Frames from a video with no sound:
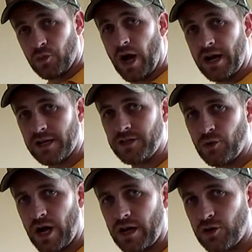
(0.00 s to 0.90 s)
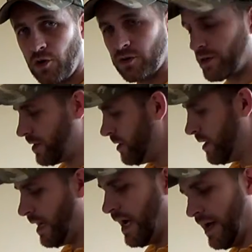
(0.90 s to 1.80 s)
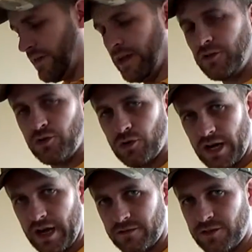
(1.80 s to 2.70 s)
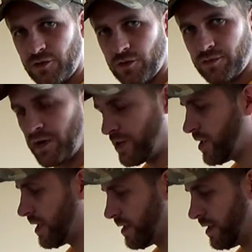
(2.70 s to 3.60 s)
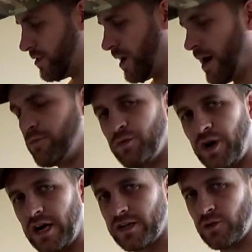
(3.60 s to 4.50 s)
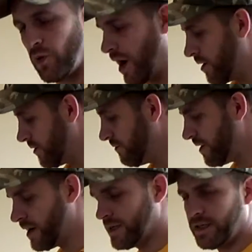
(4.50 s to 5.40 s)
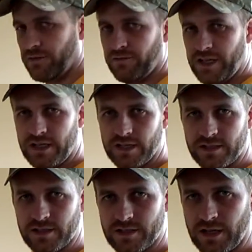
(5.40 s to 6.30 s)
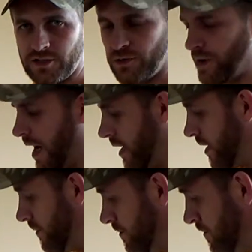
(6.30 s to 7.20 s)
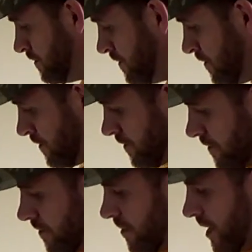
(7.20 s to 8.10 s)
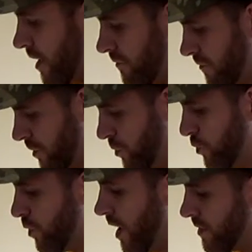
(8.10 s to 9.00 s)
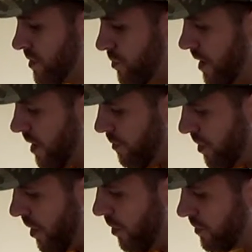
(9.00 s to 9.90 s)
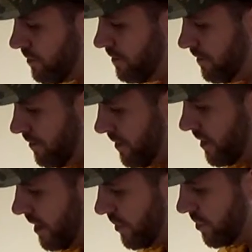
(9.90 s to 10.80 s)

rod in the rod holder, and then do what I have to do with my jig and then drop it back in the water. Very convenient to set your rod in. If you do want straight up and out, then